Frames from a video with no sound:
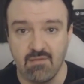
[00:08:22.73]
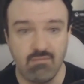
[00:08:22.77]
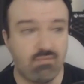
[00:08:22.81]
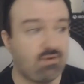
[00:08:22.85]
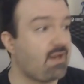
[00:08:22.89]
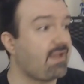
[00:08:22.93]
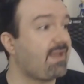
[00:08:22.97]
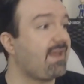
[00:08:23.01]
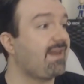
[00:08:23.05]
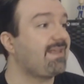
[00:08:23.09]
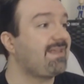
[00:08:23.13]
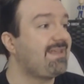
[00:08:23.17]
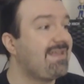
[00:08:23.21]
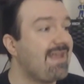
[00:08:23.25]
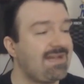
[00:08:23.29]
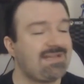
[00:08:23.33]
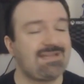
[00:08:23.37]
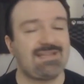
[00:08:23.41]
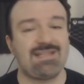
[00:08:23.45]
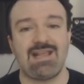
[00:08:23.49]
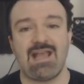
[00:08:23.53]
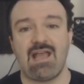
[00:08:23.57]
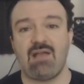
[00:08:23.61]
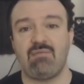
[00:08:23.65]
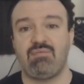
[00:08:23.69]
But I got to get
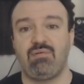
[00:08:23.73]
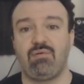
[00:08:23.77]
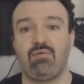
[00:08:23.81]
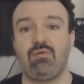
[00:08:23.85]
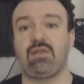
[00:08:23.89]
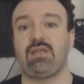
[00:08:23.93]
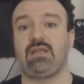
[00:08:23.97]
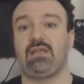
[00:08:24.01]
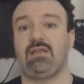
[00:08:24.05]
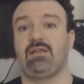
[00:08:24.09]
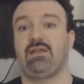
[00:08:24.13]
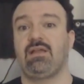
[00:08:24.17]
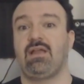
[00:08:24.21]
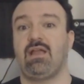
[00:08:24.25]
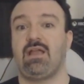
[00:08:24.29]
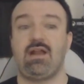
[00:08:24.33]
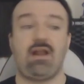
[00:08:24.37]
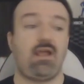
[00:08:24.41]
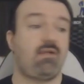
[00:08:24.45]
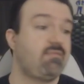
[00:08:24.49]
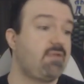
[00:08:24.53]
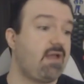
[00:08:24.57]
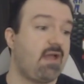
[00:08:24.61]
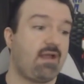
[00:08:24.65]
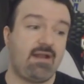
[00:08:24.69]
to that point, and
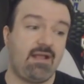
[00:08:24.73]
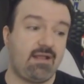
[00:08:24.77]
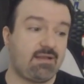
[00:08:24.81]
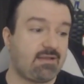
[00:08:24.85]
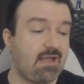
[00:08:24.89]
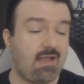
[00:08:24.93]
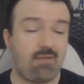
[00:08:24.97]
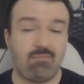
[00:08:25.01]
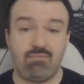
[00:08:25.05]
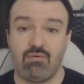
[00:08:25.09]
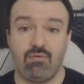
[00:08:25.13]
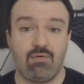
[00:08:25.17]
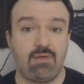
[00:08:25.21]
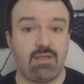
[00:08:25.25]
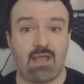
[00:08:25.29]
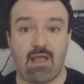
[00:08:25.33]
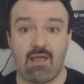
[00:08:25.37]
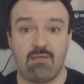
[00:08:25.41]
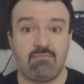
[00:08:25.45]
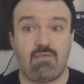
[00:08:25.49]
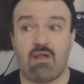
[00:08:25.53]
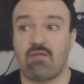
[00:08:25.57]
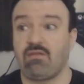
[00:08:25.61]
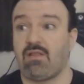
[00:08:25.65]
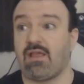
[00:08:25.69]
I'm not at that point.
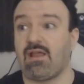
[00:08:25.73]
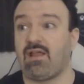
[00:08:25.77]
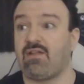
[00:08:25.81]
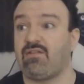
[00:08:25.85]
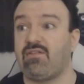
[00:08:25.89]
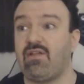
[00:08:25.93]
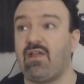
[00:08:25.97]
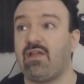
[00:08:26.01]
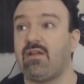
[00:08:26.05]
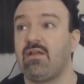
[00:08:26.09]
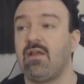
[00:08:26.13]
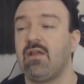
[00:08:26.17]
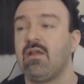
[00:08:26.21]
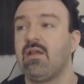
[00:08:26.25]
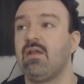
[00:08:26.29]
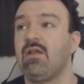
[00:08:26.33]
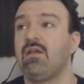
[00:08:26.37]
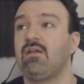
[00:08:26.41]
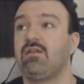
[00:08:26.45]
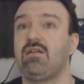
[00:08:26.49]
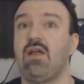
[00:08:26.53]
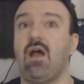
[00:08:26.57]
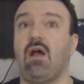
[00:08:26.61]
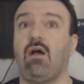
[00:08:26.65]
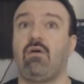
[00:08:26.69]
I'm, like I said,
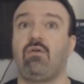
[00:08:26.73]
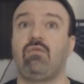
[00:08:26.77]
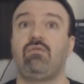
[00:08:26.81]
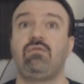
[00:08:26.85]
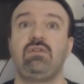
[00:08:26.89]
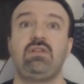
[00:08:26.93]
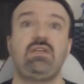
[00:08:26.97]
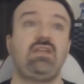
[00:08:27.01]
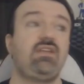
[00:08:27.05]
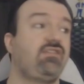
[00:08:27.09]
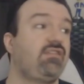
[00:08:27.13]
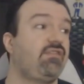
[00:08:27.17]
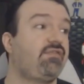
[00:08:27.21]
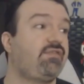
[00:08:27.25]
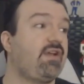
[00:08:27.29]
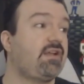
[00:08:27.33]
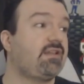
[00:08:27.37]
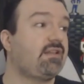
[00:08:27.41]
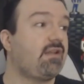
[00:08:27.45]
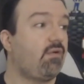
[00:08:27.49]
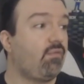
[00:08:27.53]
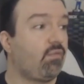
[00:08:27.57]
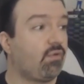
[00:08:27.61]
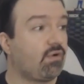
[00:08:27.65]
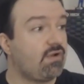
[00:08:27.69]
not only is the
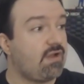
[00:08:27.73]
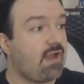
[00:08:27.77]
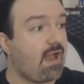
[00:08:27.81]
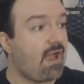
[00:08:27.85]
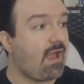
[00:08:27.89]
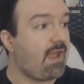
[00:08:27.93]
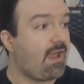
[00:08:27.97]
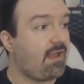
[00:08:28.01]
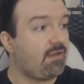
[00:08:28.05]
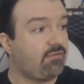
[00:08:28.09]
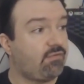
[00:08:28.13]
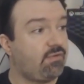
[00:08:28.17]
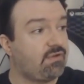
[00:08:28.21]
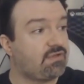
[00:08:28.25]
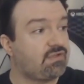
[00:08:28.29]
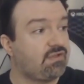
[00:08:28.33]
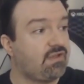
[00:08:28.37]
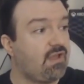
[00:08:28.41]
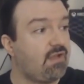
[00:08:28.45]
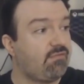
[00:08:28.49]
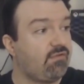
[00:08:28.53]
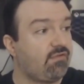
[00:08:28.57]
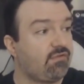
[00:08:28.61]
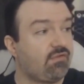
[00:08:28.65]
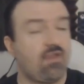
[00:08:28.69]
fact that we're not at Twitch
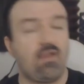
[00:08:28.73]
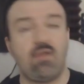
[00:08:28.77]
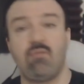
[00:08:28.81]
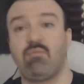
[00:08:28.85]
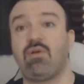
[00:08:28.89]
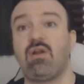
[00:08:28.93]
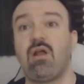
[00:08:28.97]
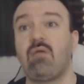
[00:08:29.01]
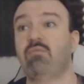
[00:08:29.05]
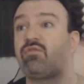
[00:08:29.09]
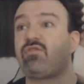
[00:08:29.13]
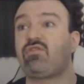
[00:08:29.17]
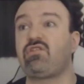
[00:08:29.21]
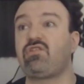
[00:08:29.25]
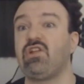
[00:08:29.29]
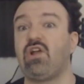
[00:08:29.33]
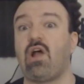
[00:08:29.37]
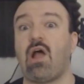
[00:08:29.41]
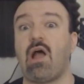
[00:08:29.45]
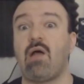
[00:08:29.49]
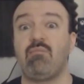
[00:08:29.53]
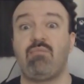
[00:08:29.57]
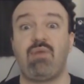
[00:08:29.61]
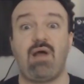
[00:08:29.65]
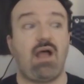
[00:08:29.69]
levels, but
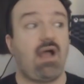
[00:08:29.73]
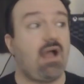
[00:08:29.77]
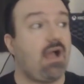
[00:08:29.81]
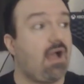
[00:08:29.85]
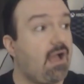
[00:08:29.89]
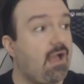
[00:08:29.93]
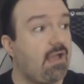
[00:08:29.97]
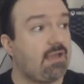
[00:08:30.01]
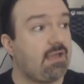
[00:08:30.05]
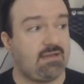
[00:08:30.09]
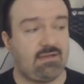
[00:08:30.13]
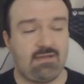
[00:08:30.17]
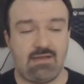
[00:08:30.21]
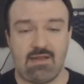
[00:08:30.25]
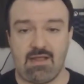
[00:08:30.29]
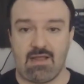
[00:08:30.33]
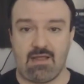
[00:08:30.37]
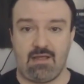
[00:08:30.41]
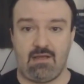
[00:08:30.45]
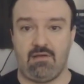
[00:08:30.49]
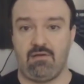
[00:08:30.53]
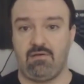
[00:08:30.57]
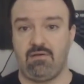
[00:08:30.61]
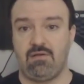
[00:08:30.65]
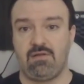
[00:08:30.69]
I'm behind
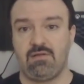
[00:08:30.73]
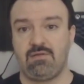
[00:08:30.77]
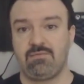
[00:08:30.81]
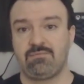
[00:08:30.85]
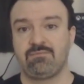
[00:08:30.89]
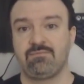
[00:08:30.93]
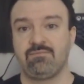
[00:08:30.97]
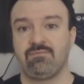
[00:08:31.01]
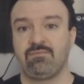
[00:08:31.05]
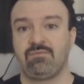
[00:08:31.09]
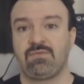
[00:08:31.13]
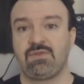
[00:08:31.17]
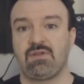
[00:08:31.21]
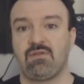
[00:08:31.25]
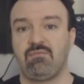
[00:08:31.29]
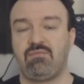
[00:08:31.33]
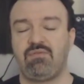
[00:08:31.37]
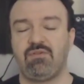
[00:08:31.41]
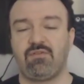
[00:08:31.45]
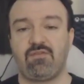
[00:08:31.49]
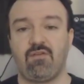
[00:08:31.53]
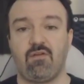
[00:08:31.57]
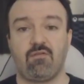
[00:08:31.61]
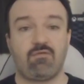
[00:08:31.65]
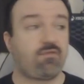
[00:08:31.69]
now
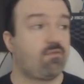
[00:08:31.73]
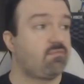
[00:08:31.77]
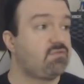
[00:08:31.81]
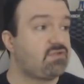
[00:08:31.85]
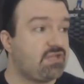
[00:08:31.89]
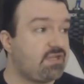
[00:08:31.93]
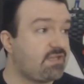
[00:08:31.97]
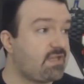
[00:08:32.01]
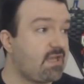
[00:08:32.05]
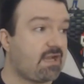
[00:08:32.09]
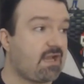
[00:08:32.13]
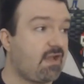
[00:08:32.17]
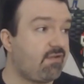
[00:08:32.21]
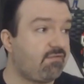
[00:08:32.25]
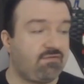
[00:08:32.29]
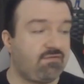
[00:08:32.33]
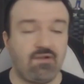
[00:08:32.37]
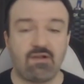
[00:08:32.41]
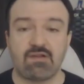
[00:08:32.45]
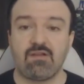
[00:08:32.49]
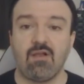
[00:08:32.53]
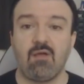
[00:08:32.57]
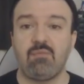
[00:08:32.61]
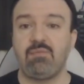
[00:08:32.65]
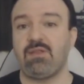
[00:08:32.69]
from shit that got
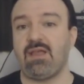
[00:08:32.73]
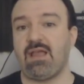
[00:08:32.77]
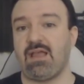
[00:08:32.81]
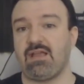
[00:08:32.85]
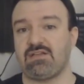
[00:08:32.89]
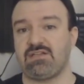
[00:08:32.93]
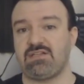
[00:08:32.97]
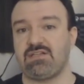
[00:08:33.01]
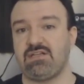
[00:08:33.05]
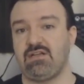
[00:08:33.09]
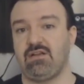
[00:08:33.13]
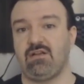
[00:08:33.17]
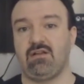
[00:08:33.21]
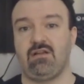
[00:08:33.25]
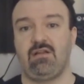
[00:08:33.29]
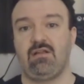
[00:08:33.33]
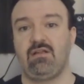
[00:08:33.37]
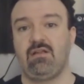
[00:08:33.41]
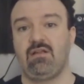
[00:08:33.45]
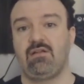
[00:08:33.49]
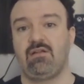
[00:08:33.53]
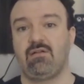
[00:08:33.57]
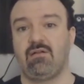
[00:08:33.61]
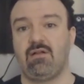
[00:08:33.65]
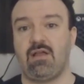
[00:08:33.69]
fucked up last year,
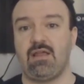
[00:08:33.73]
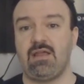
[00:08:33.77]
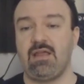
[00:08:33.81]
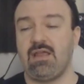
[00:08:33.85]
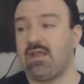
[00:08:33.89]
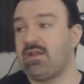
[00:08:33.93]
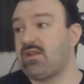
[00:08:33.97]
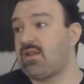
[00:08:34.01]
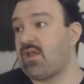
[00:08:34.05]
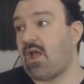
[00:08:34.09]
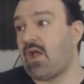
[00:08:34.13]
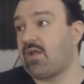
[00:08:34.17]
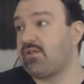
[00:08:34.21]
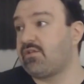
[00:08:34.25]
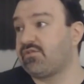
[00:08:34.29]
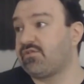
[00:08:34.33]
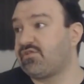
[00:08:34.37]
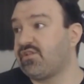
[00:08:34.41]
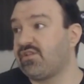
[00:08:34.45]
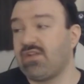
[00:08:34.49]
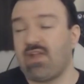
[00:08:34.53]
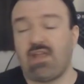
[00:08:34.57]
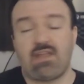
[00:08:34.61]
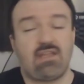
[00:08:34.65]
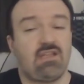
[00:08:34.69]
right? And there's
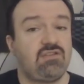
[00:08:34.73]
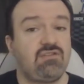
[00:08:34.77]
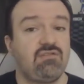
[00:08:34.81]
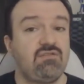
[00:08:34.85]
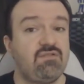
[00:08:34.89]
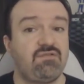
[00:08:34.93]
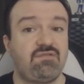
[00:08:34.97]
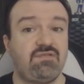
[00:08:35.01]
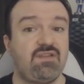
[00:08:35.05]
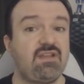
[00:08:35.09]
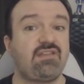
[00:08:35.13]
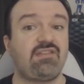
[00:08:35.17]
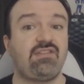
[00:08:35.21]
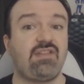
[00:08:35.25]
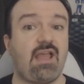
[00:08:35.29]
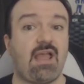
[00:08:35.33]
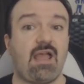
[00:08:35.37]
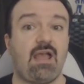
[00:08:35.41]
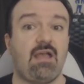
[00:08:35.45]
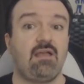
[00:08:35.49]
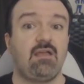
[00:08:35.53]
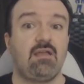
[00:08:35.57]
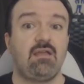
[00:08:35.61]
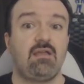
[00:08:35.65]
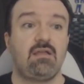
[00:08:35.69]
nothing I can do to fix
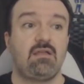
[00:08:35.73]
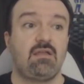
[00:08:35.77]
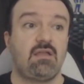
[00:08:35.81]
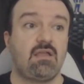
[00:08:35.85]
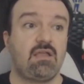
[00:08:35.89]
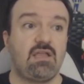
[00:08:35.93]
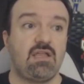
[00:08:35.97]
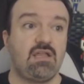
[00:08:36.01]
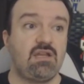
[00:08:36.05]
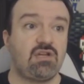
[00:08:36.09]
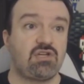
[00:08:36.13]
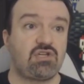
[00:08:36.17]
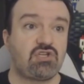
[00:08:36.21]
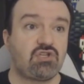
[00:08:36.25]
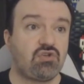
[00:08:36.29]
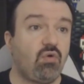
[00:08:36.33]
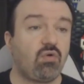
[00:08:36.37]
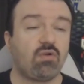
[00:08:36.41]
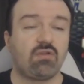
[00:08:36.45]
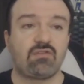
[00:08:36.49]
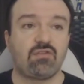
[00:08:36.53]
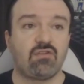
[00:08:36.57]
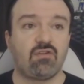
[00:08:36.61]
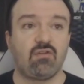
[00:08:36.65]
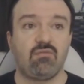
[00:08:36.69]
that in a
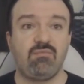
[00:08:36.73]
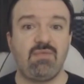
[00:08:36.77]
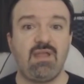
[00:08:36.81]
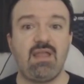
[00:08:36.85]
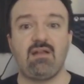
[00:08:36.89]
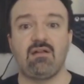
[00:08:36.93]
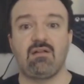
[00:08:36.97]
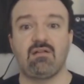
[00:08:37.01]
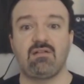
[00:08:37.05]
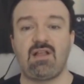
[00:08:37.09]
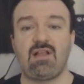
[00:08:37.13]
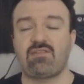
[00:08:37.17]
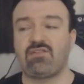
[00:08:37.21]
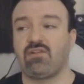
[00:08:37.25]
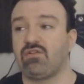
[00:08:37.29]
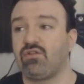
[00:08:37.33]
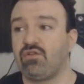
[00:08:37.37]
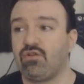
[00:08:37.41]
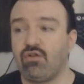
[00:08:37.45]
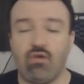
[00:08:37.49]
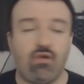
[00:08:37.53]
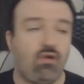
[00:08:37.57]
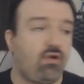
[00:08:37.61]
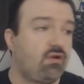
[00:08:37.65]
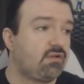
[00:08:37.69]
short-term manner. That's a
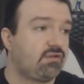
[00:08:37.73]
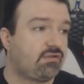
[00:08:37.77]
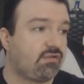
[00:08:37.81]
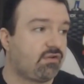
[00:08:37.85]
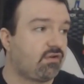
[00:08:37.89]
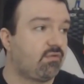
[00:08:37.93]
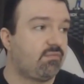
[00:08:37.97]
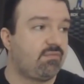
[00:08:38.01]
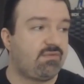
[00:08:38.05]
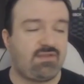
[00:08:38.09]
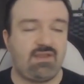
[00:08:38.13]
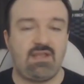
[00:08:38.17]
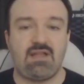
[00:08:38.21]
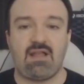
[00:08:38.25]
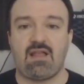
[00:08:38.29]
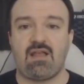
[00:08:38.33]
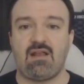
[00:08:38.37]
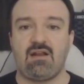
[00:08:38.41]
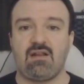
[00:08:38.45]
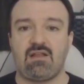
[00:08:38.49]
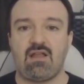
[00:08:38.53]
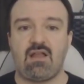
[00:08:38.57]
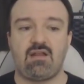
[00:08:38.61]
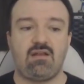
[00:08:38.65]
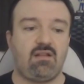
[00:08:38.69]
long-term thing. I
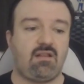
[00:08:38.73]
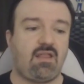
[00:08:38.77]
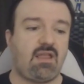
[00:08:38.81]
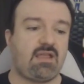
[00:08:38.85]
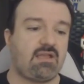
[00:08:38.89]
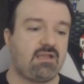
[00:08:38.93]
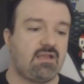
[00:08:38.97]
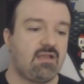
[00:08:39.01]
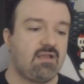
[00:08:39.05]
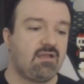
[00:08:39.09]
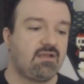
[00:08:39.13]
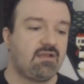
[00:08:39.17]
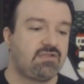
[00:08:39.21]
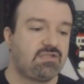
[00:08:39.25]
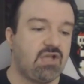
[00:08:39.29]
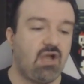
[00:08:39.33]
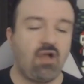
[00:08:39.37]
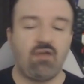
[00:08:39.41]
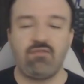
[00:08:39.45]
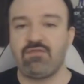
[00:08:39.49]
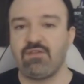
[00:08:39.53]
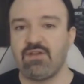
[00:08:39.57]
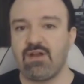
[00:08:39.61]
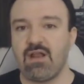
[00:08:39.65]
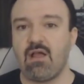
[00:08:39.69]
got to kind of like
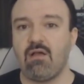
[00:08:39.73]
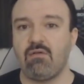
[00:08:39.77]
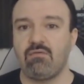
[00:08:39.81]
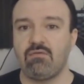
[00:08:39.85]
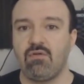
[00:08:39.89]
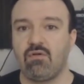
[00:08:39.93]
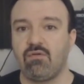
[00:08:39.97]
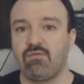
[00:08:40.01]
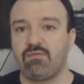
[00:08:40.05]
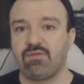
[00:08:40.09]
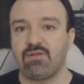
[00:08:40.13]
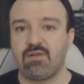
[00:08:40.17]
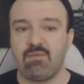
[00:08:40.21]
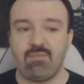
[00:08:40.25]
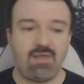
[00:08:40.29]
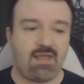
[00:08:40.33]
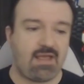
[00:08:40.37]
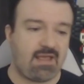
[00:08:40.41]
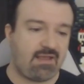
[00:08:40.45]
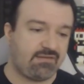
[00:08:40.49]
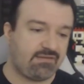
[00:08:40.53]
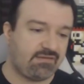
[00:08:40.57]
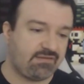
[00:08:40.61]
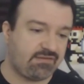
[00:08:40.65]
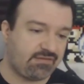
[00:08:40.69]
tough it out and hope for the
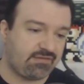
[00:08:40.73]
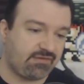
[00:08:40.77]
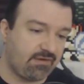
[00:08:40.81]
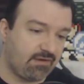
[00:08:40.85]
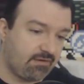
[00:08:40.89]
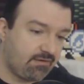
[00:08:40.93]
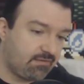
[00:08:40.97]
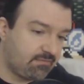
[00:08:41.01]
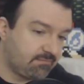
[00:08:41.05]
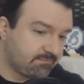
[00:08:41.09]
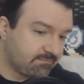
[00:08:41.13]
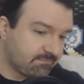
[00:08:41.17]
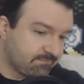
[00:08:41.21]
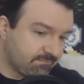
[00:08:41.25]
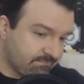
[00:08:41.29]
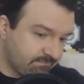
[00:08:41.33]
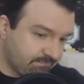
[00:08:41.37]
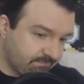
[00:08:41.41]
best. So